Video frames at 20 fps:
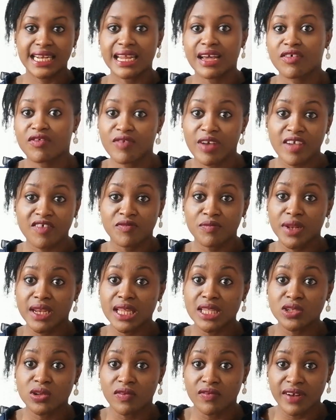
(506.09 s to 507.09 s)
that 5
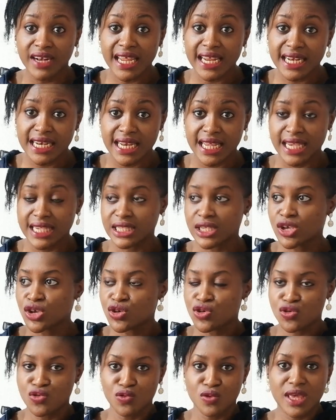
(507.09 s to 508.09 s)
minutes of lateness
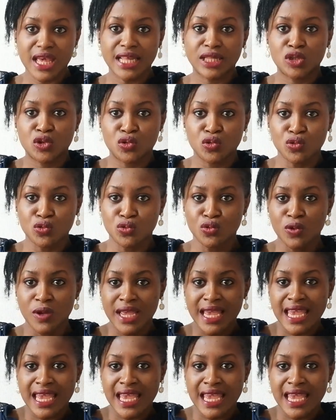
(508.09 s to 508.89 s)
you get to